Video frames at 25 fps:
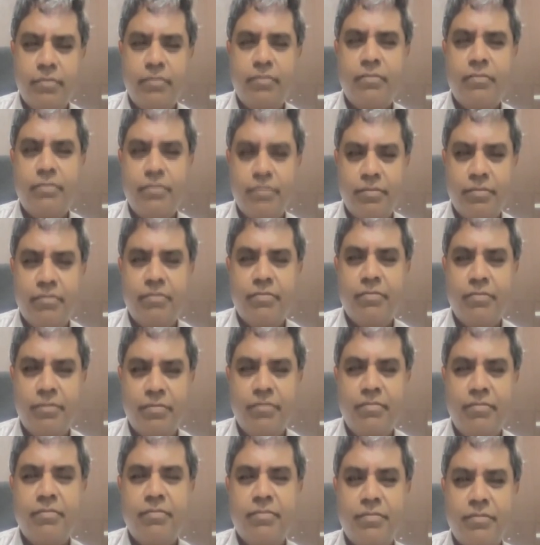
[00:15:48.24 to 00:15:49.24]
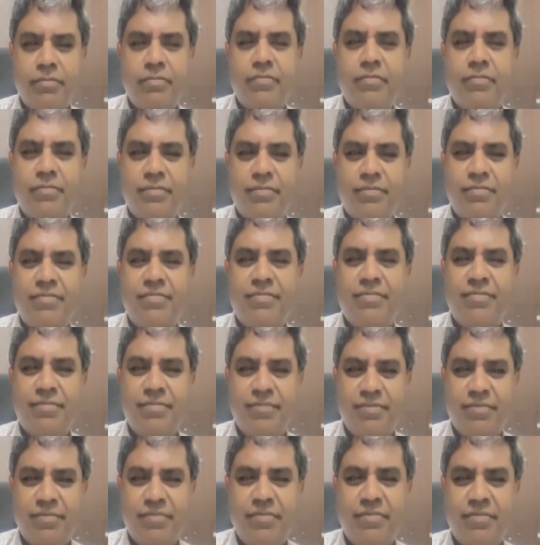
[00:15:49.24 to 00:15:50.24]

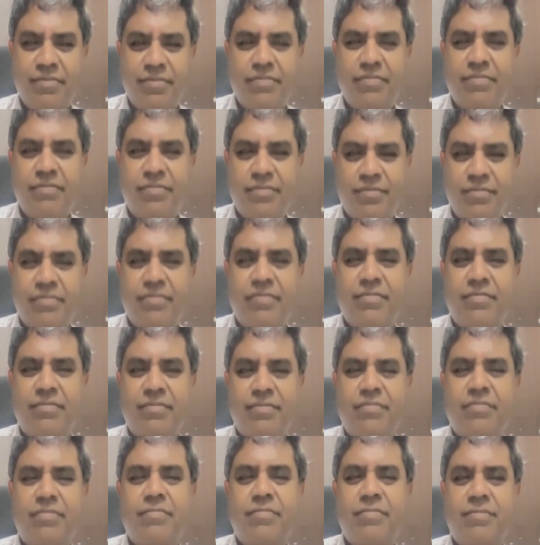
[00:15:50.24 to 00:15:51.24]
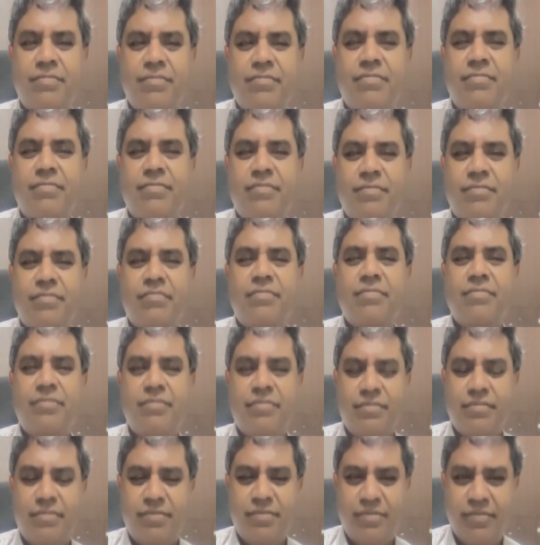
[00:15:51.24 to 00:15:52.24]

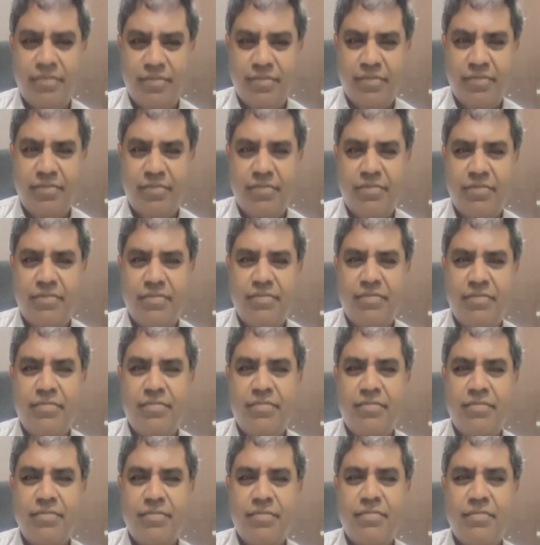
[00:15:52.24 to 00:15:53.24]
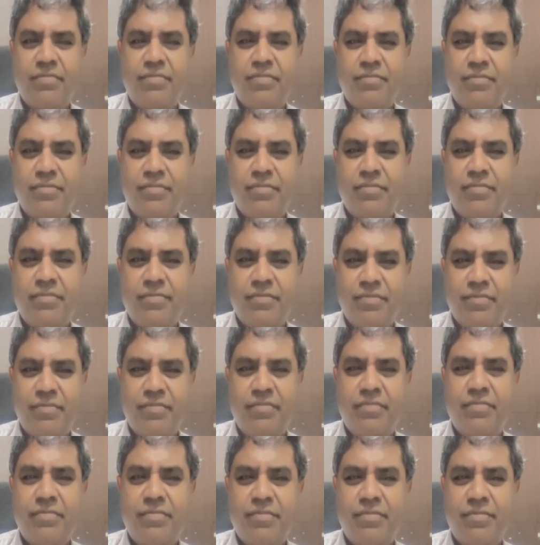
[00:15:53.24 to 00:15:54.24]

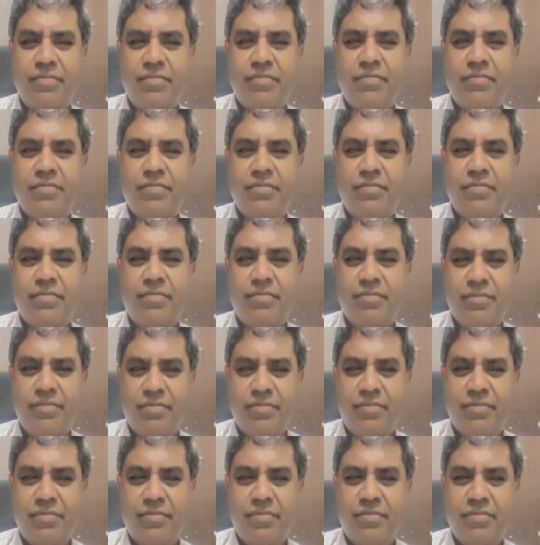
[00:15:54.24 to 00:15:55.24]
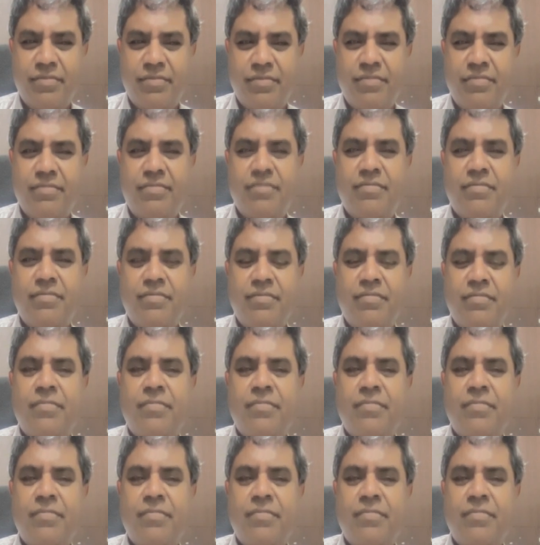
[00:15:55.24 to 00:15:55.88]
No words are spoken by the person on screen.